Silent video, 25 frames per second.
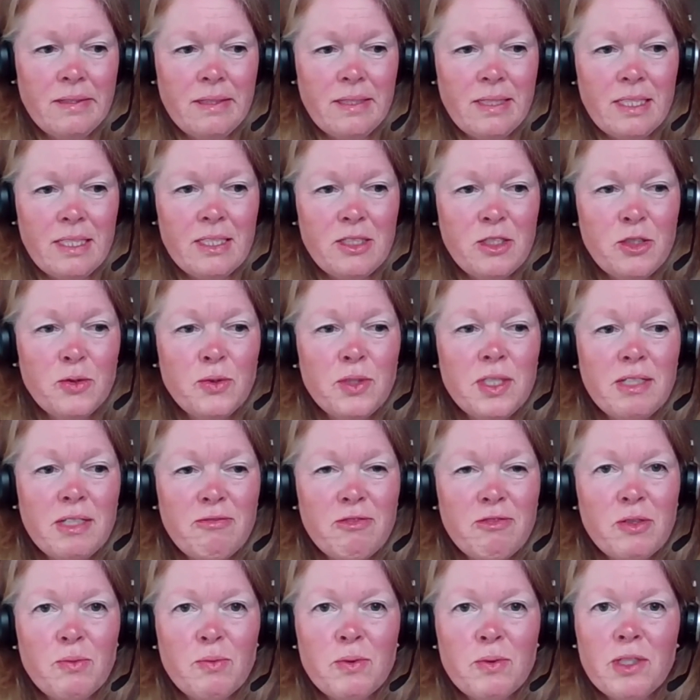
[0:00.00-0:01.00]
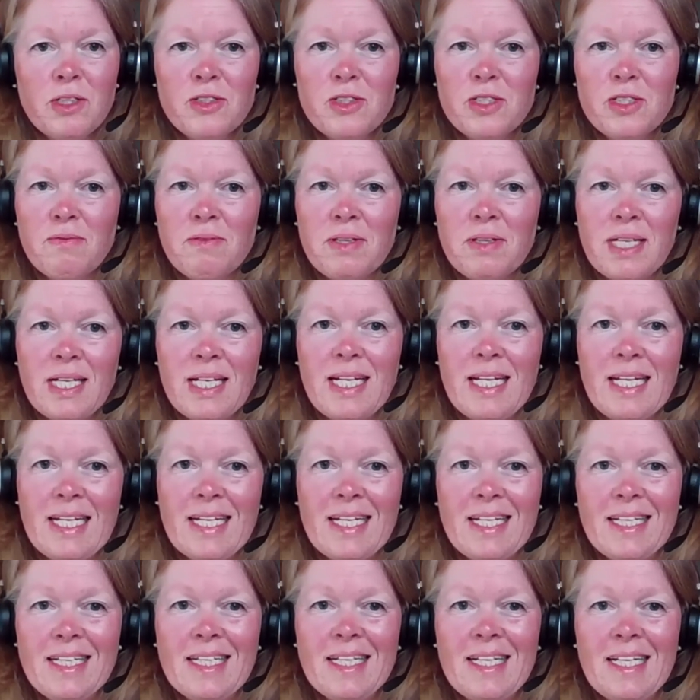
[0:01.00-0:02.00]
the two different worlds of the
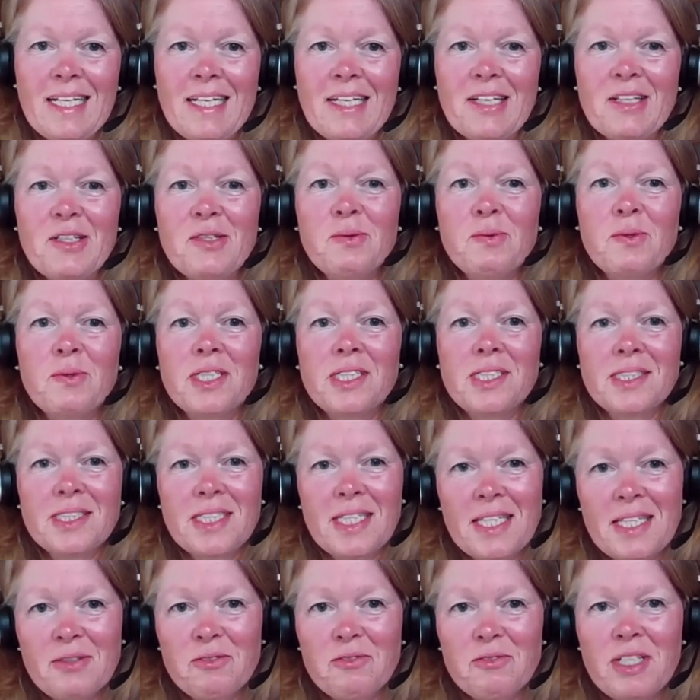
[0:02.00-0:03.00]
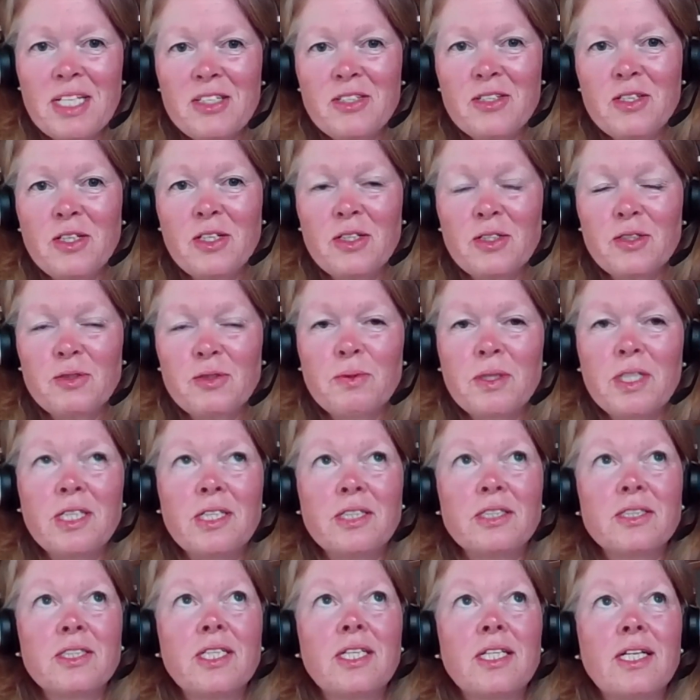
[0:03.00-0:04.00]
clinical world and the research
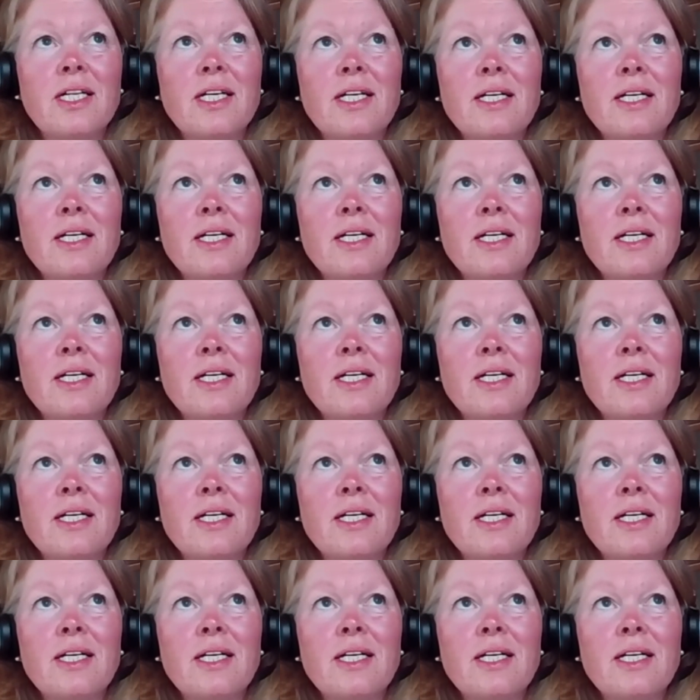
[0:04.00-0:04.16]
world.